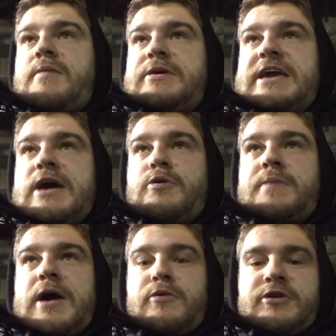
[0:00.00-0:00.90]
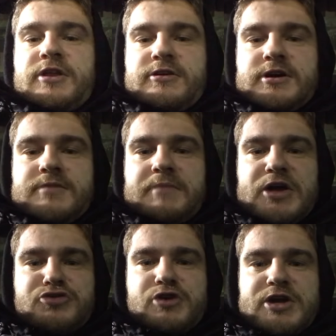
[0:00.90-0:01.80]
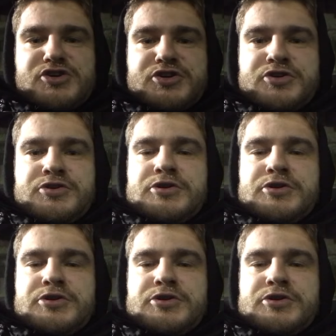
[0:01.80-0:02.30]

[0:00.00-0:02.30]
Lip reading: But yeah, we're back with another match reaction.